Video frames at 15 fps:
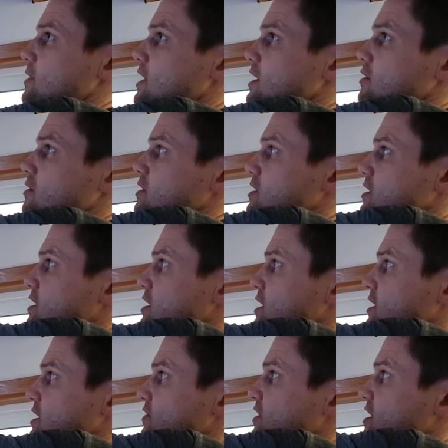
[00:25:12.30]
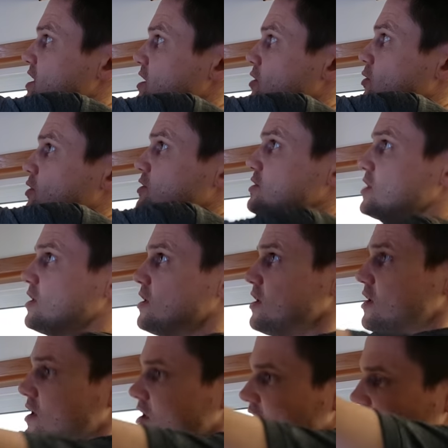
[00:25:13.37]
it out and get the keyholes
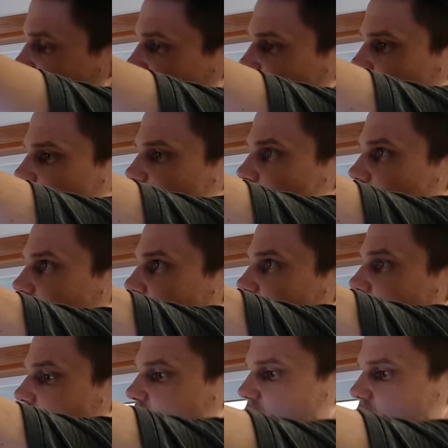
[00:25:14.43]
drilled